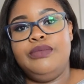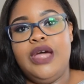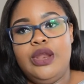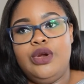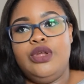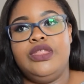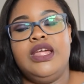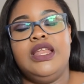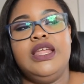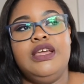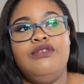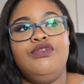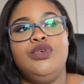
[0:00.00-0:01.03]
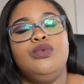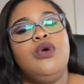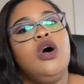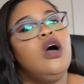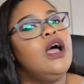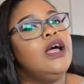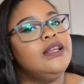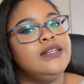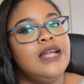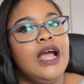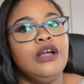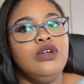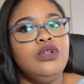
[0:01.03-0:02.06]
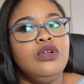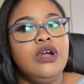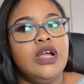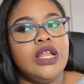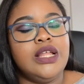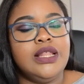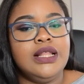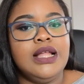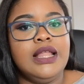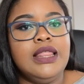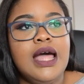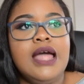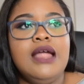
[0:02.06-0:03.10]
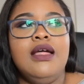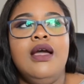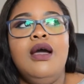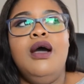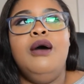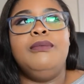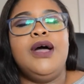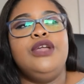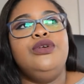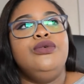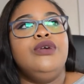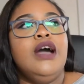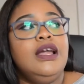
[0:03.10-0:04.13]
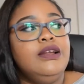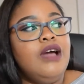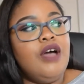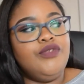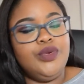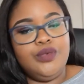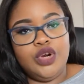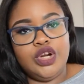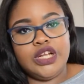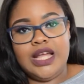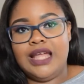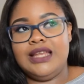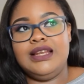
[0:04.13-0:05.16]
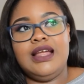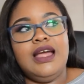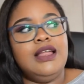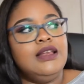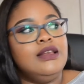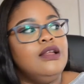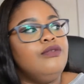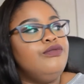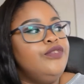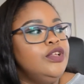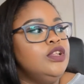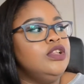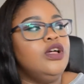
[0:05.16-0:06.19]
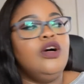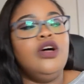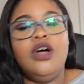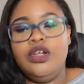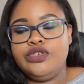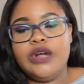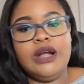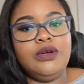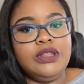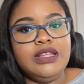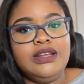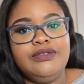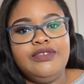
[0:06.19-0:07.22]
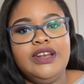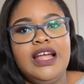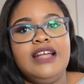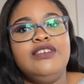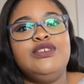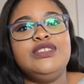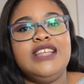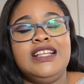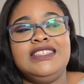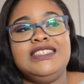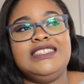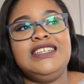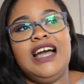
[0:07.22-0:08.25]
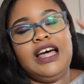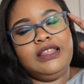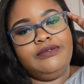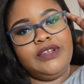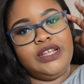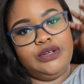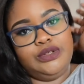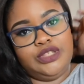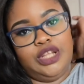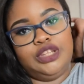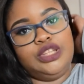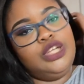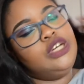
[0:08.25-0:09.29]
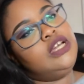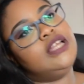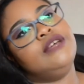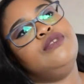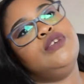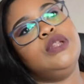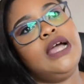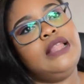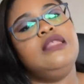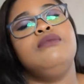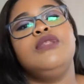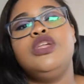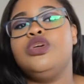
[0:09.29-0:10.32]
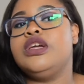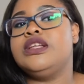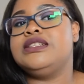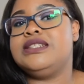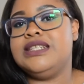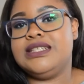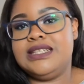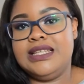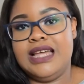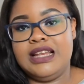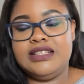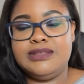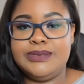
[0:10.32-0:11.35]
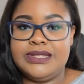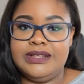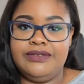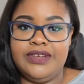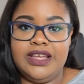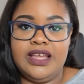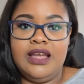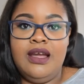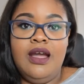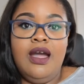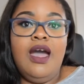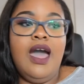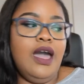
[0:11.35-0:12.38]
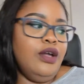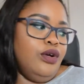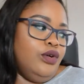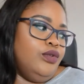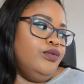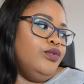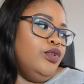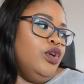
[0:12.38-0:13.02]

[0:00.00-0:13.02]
better than if you are at an angle or anything like that. But you kind of have to work at it and try all the different angles and see how the videos look, and if you like them, then you can stick to that specific angle.